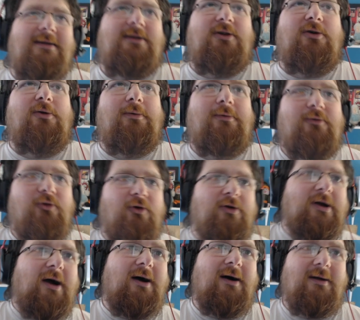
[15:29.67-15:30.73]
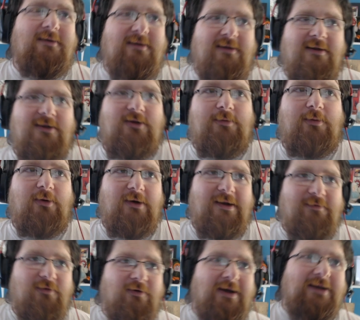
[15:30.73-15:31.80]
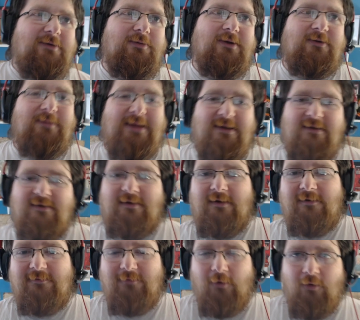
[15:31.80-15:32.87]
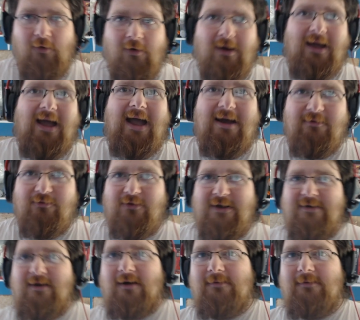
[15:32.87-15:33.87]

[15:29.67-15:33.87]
You draw cards, you proliferate, which means for every